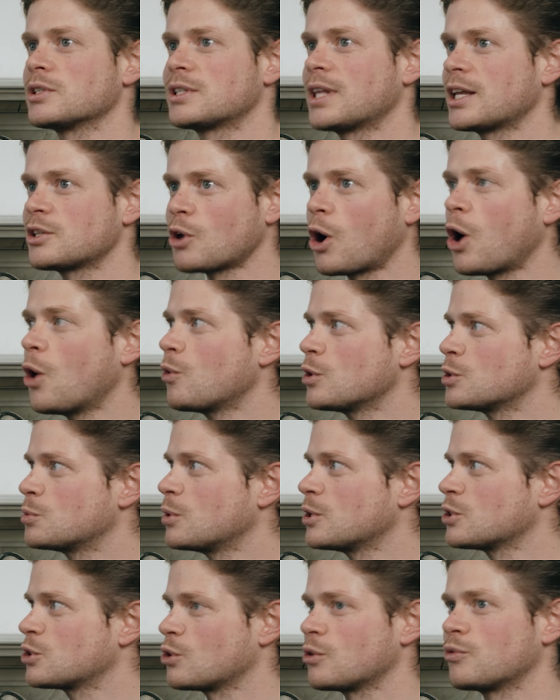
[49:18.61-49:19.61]
That's always
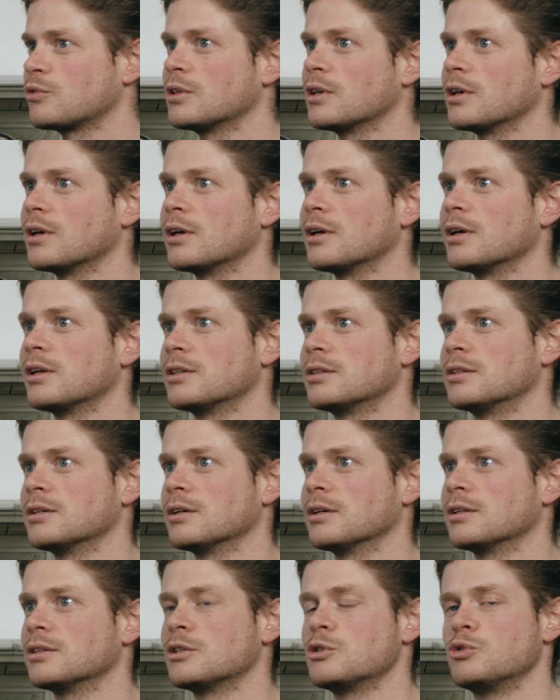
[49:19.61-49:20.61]
been sort of
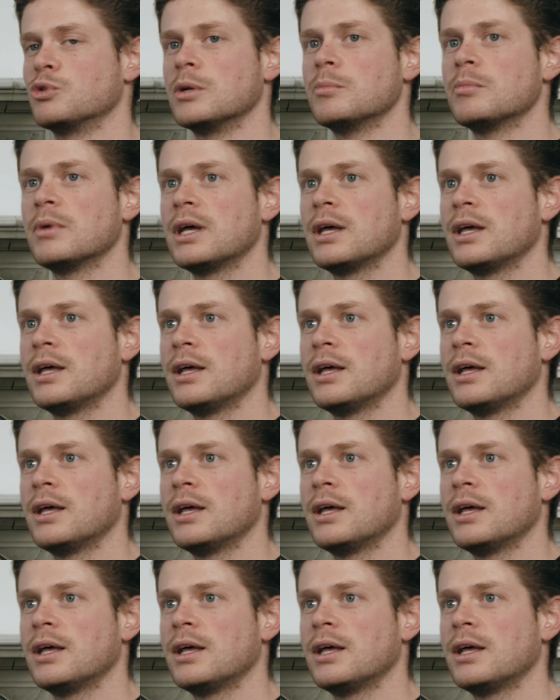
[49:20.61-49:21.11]
the dream.